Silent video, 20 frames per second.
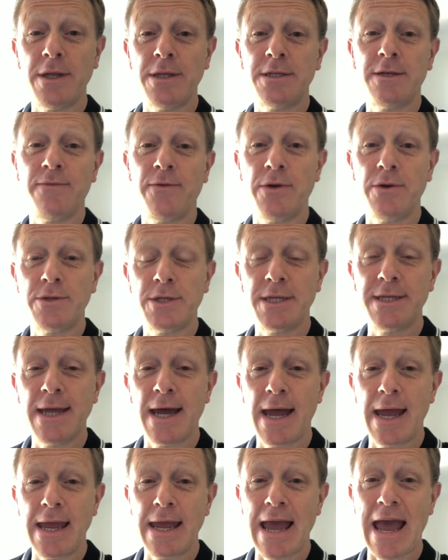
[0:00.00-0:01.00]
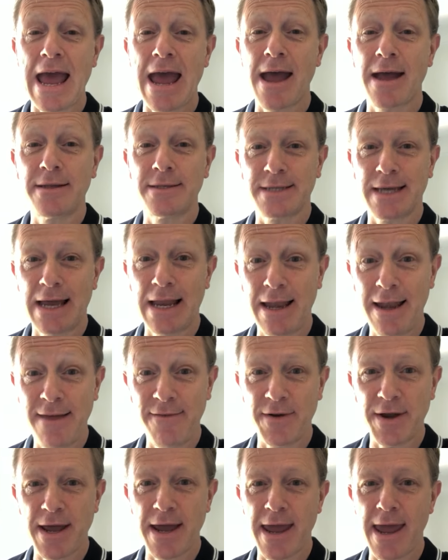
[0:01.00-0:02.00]
interview today at
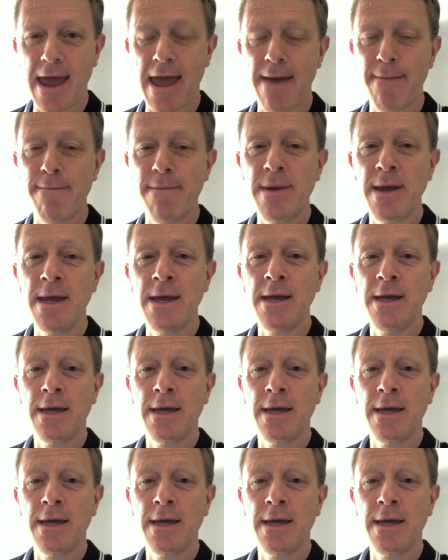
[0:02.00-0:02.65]
11 a.m.